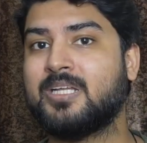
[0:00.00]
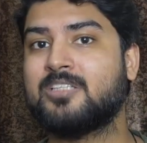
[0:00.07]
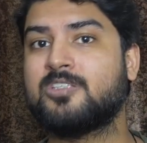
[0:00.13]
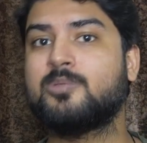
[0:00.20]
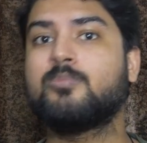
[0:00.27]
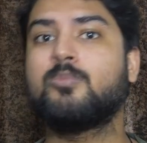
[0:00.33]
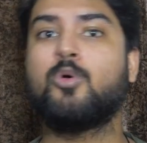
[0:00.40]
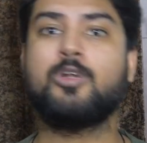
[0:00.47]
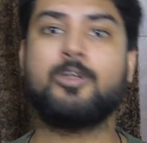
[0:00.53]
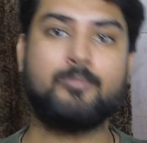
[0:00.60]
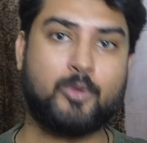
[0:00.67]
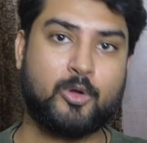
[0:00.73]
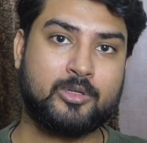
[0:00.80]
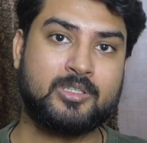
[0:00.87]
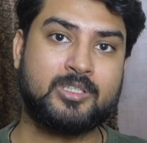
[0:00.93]
it's more
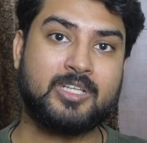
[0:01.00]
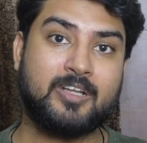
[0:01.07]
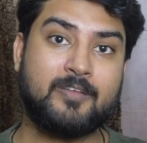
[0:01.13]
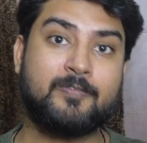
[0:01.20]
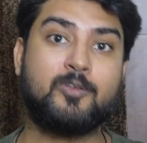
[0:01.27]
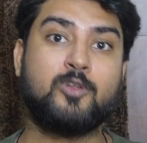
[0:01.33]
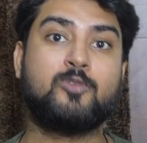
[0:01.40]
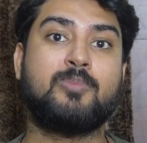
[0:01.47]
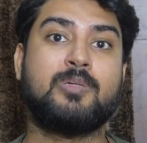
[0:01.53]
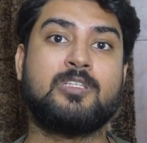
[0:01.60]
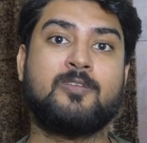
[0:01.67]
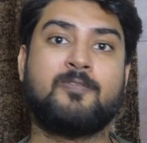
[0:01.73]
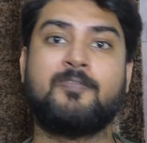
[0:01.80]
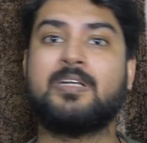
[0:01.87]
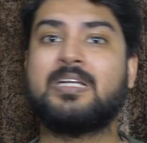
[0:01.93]
important if you're
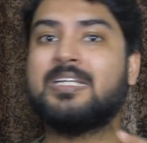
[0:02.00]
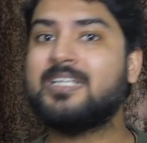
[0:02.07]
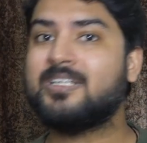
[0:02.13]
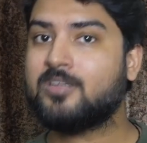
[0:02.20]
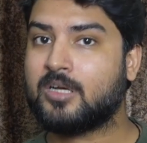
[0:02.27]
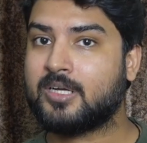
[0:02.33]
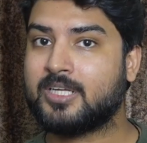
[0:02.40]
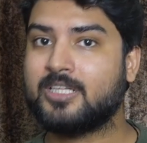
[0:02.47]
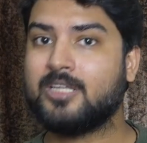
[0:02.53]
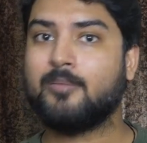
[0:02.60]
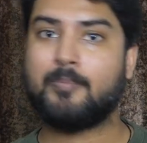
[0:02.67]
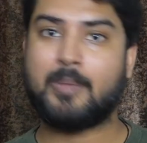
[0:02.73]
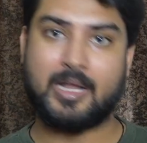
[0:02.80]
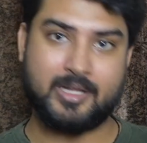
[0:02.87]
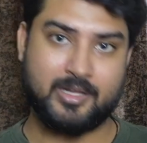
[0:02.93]
specifically
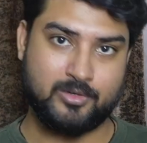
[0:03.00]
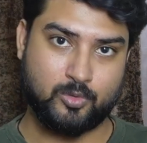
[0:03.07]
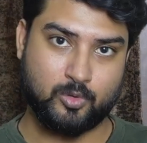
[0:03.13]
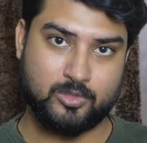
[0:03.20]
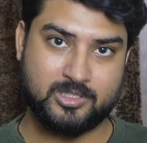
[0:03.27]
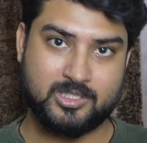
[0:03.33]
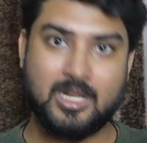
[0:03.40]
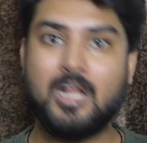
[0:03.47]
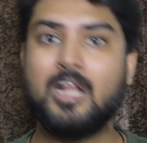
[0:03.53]
targeting backend roles.